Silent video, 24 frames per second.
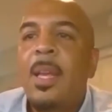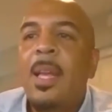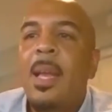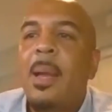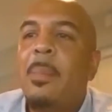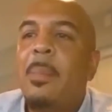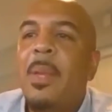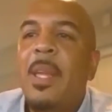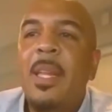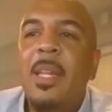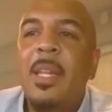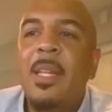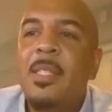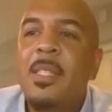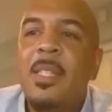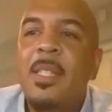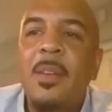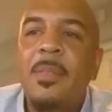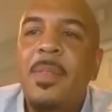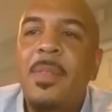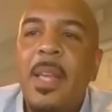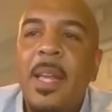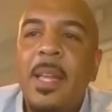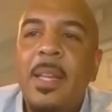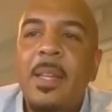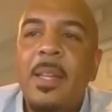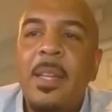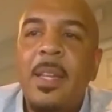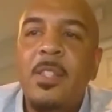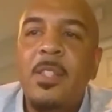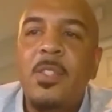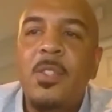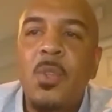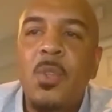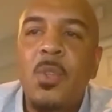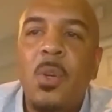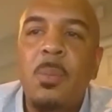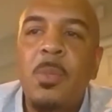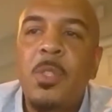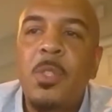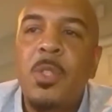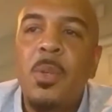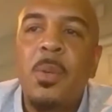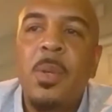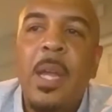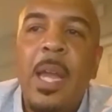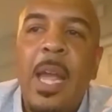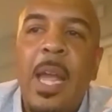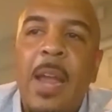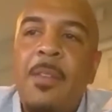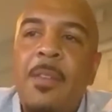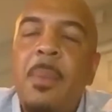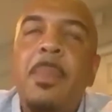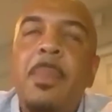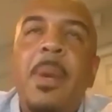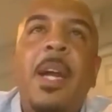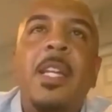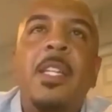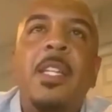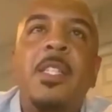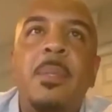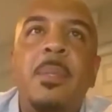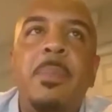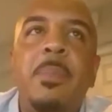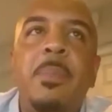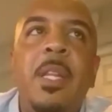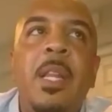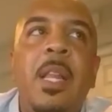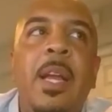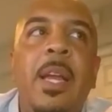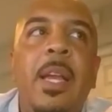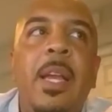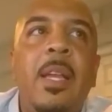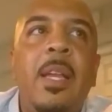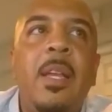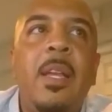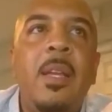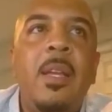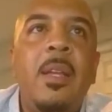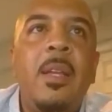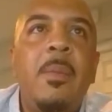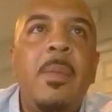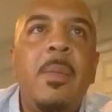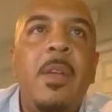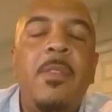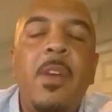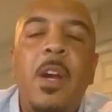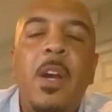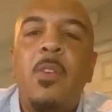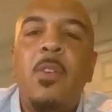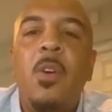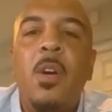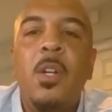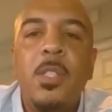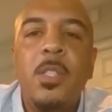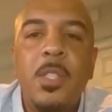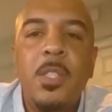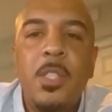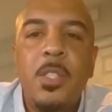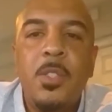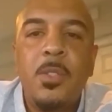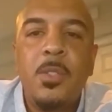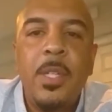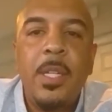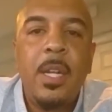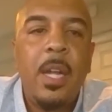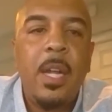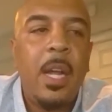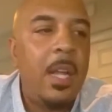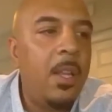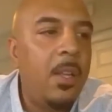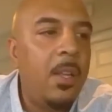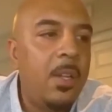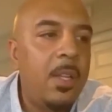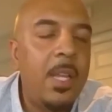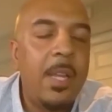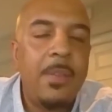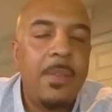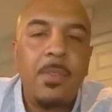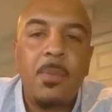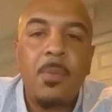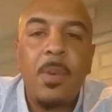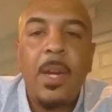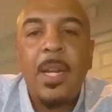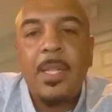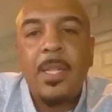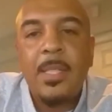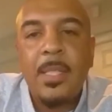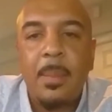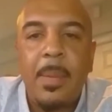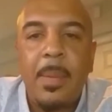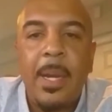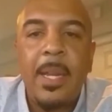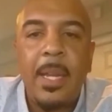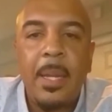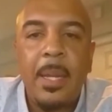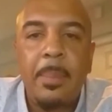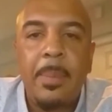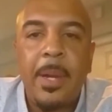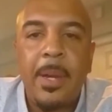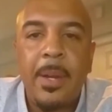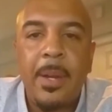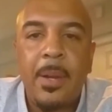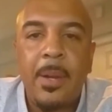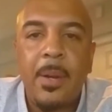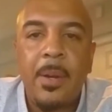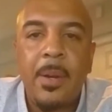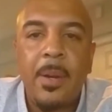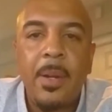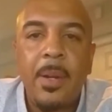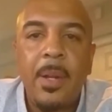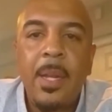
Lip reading: I mean, it's stuff that is normal. So everybody should be like, if I cross the street, I look left and right because I might get hit by a car.